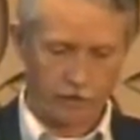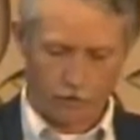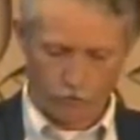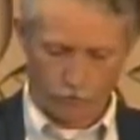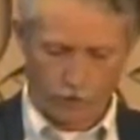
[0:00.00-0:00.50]

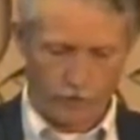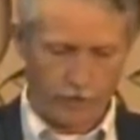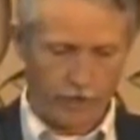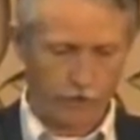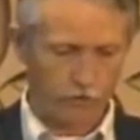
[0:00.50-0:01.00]
over
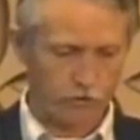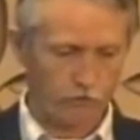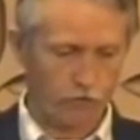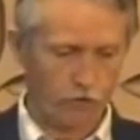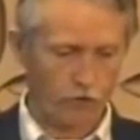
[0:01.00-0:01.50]
80 acres
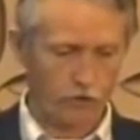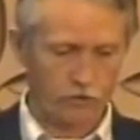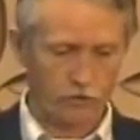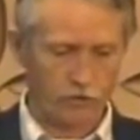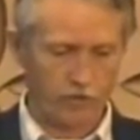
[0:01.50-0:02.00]
of
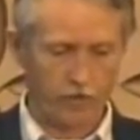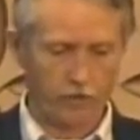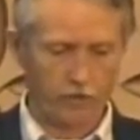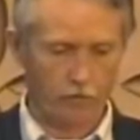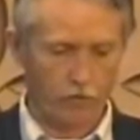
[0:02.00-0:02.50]
forest or
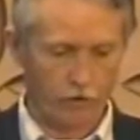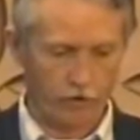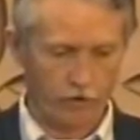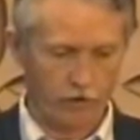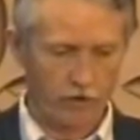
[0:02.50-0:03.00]
taking more
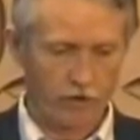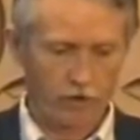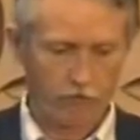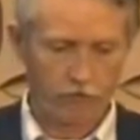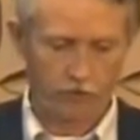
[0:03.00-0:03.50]
than
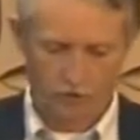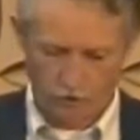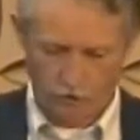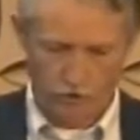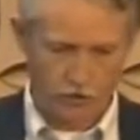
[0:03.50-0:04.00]
50
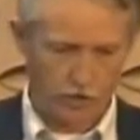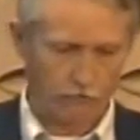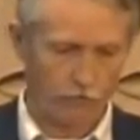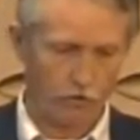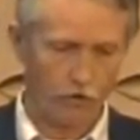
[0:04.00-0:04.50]
cars
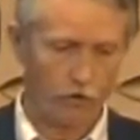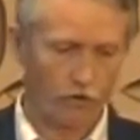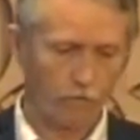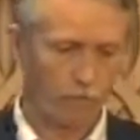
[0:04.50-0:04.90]
off the road.